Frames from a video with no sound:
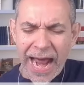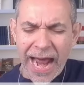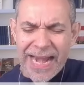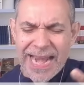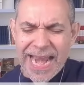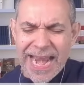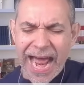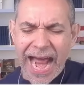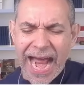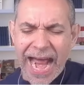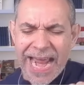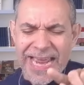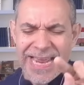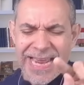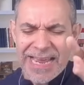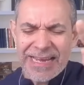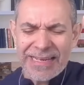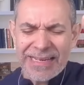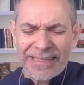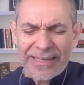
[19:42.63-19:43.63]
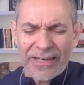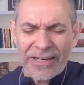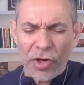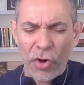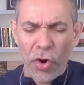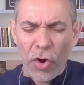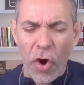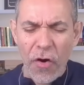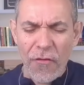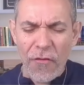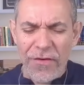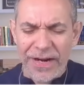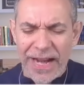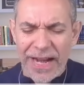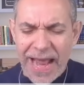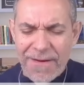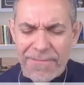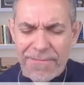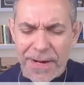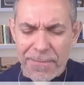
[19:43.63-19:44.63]
And I
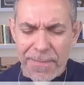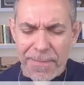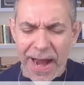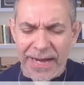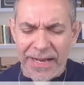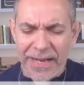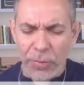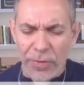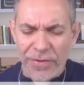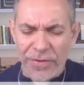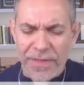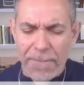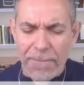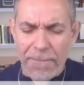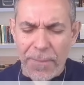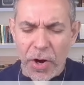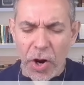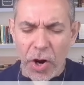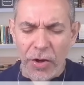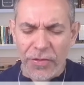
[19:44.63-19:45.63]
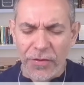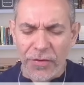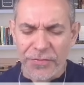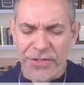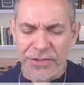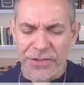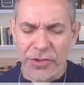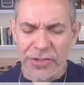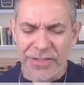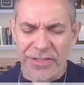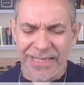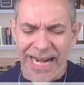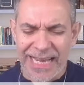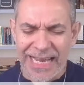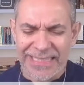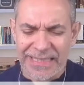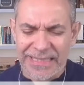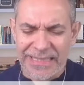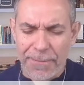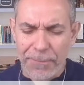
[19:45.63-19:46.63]
cover everybody with the blood of Jesus
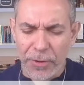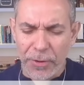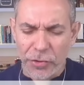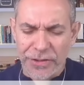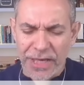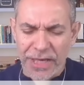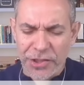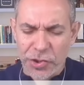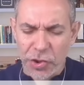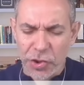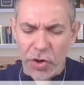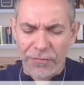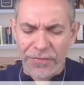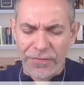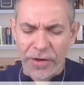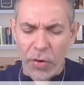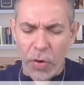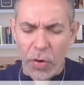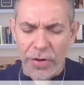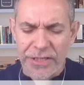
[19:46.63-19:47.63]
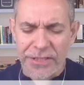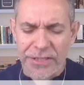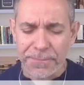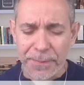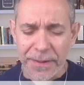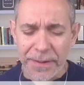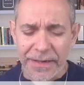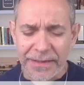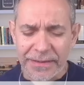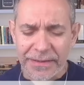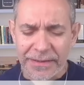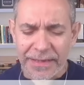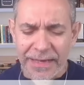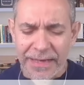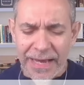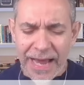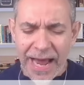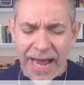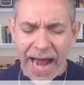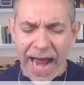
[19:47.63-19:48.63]
Christ and the protection of the Holy Spirit.
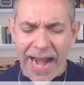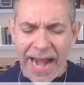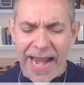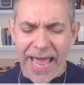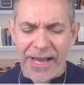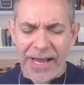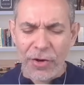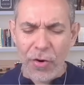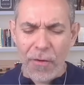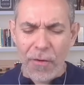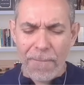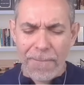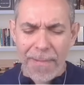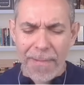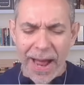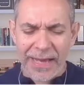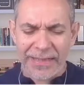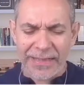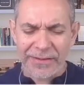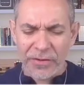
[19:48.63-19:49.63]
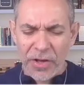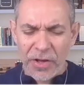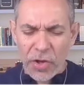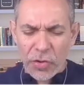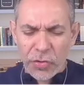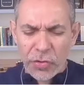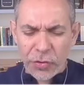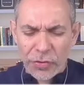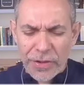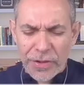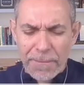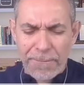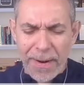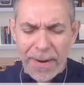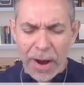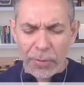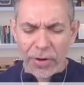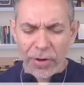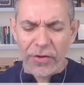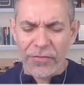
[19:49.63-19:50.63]
And I command through the
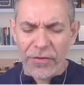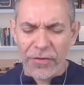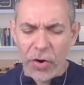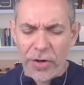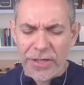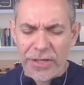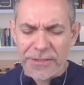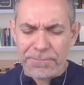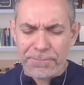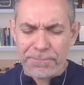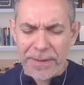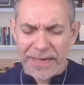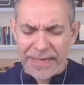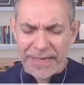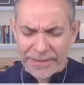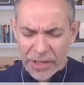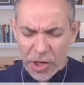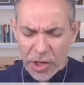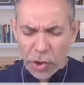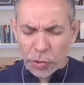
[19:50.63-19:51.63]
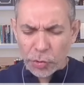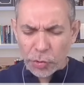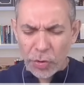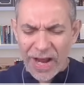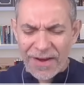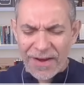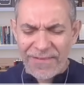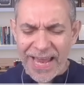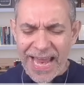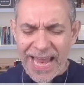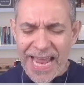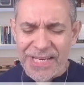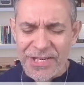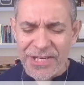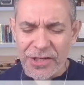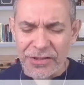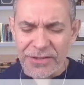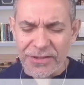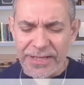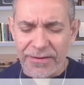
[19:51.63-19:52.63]
power of the Holy Spirit to have
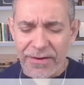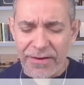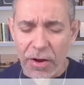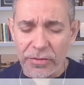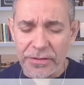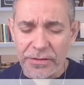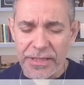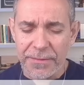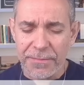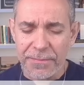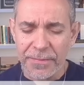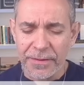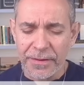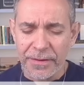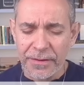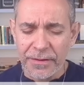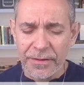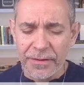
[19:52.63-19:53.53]
angels around them.